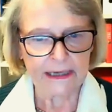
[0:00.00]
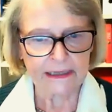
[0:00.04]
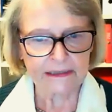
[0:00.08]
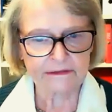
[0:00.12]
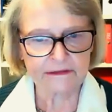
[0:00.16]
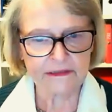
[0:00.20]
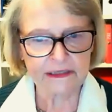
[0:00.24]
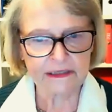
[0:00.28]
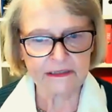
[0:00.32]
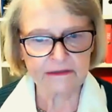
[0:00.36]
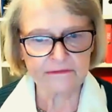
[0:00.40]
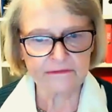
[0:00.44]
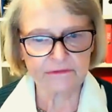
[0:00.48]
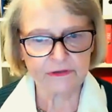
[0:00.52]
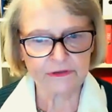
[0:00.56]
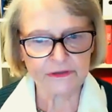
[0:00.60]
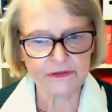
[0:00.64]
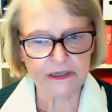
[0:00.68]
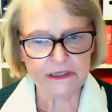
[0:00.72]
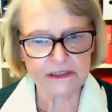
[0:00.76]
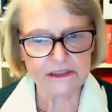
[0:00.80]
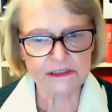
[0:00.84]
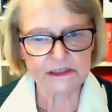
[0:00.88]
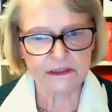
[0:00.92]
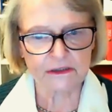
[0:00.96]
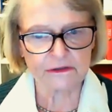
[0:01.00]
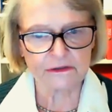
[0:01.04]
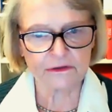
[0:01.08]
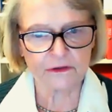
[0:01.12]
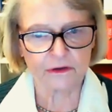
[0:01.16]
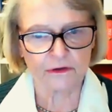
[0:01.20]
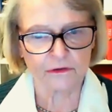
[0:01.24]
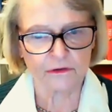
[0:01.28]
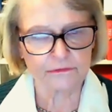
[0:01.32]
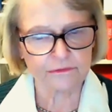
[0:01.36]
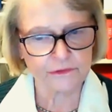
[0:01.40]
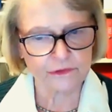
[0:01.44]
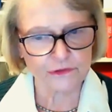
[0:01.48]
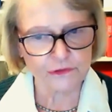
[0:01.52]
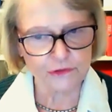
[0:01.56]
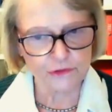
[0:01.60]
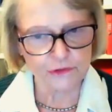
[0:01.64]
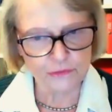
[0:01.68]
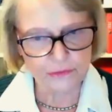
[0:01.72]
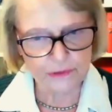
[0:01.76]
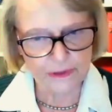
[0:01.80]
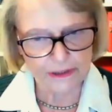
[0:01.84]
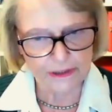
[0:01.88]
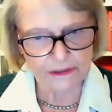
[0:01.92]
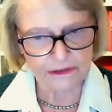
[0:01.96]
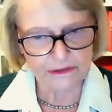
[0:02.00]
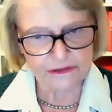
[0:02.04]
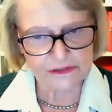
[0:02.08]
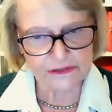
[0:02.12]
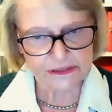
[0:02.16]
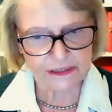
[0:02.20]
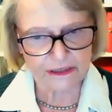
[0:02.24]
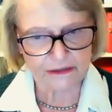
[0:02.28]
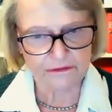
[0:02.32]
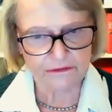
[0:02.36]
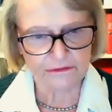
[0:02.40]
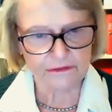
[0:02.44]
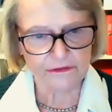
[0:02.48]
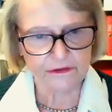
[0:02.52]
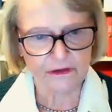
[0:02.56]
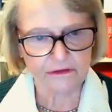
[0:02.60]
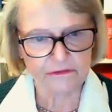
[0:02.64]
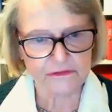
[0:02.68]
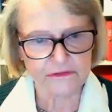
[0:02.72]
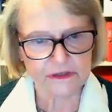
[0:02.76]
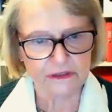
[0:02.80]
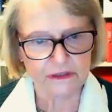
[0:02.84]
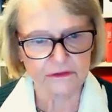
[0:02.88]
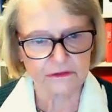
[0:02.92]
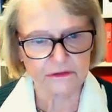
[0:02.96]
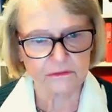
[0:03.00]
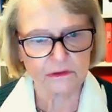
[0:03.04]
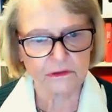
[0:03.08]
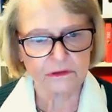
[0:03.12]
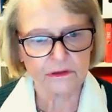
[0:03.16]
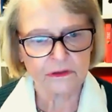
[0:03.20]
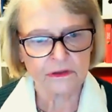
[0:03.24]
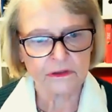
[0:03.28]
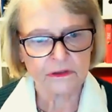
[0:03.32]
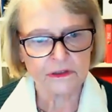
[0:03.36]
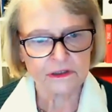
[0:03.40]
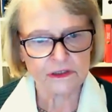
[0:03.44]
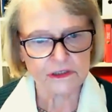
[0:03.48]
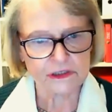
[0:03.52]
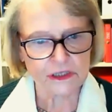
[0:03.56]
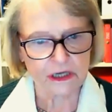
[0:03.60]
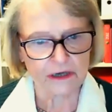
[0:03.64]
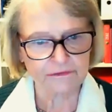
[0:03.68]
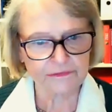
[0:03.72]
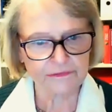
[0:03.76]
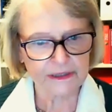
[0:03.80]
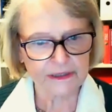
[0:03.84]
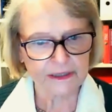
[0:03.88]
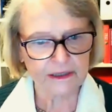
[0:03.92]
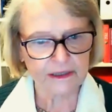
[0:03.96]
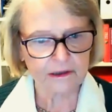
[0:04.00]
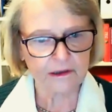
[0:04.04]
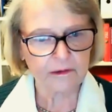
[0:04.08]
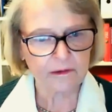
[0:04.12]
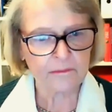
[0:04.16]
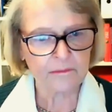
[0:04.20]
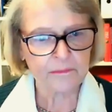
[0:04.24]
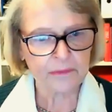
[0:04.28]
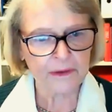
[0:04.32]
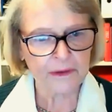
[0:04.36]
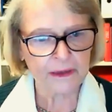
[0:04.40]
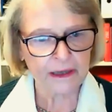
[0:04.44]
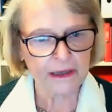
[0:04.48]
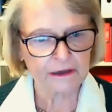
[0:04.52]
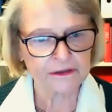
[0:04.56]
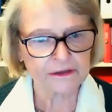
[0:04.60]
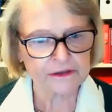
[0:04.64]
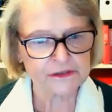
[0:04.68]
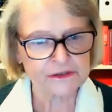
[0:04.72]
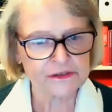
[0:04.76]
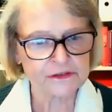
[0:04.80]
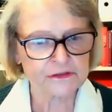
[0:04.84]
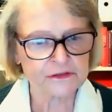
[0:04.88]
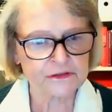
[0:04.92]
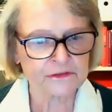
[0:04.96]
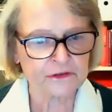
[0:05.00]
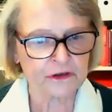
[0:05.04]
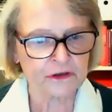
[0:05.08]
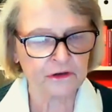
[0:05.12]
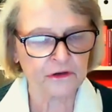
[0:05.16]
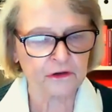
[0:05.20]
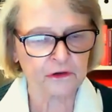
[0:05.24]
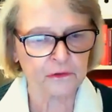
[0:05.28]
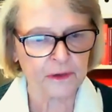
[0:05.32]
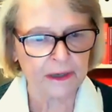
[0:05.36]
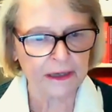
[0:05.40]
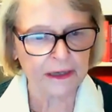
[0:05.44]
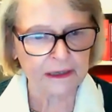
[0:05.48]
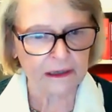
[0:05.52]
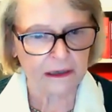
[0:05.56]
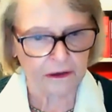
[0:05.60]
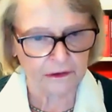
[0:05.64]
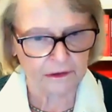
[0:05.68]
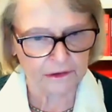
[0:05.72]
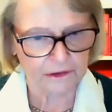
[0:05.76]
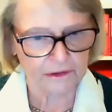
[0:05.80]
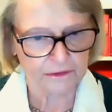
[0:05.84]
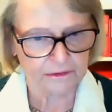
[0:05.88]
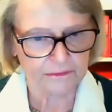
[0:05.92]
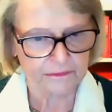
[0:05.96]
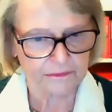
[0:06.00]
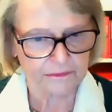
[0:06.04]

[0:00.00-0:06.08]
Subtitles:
at the invitation of UN Secretary General Javier Pérez de Cuellar.